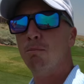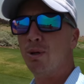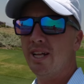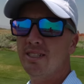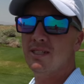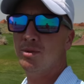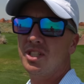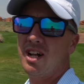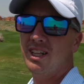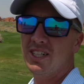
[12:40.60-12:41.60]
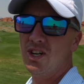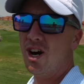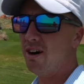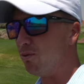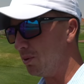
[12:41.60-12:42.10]
Playing some solid
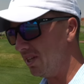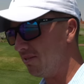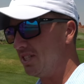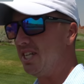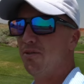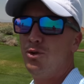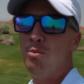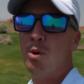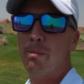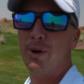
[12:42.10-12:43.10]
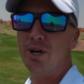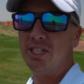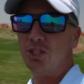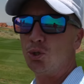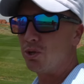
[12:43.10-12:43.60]
golf. Would love to see a few more
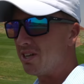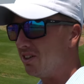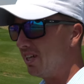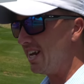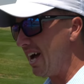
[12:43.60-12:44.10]
birdies trickle in.